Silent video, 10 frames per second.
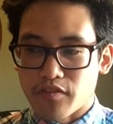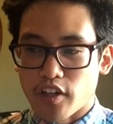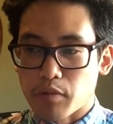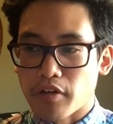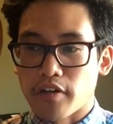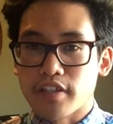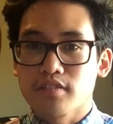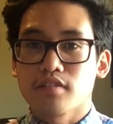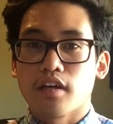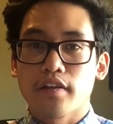of all your
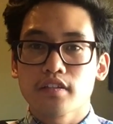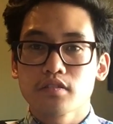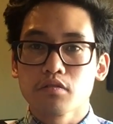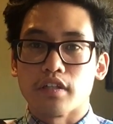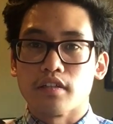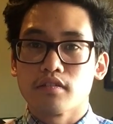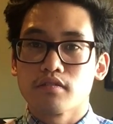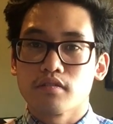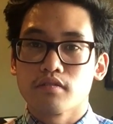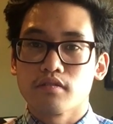priorities, and then you do it.
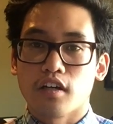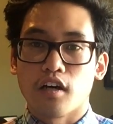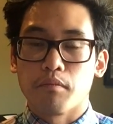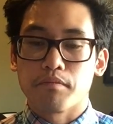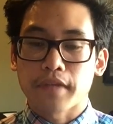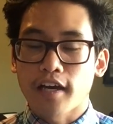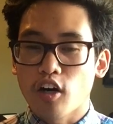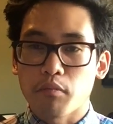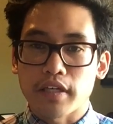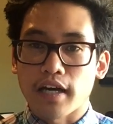That
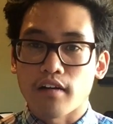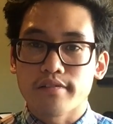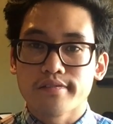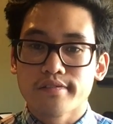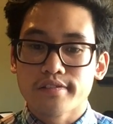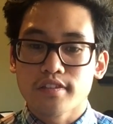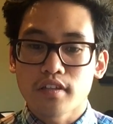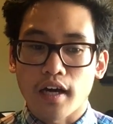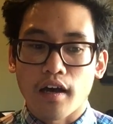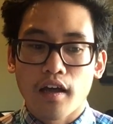helped me out. So
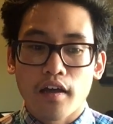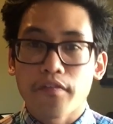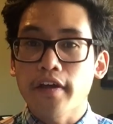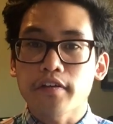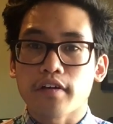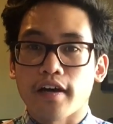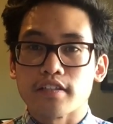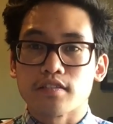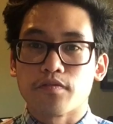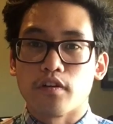yeah, thank you
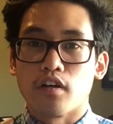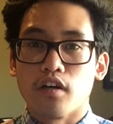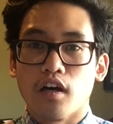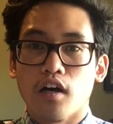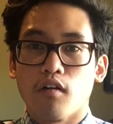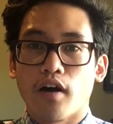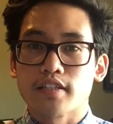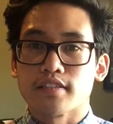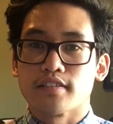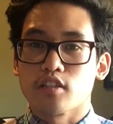guys for
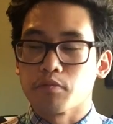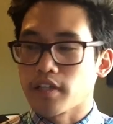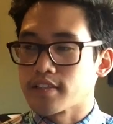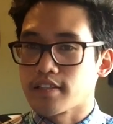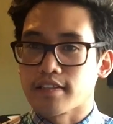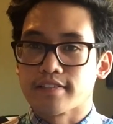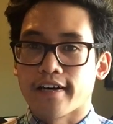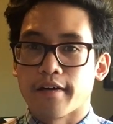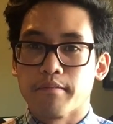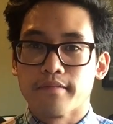watching this. I hope you guys had a good
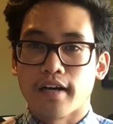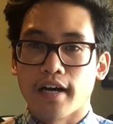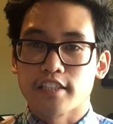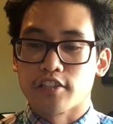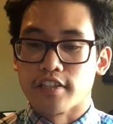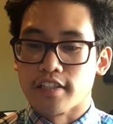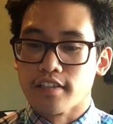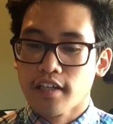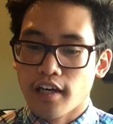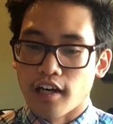time. I sure
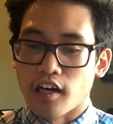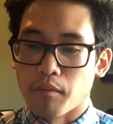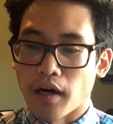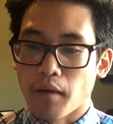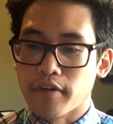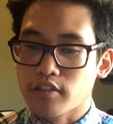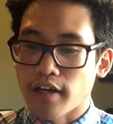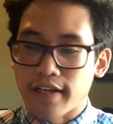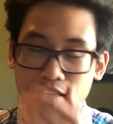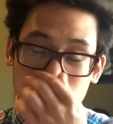did. I'm gonna
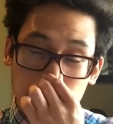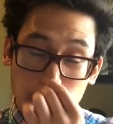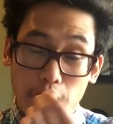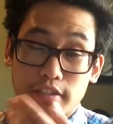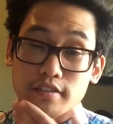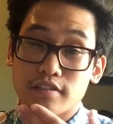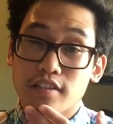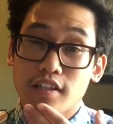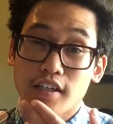try and answer more questions.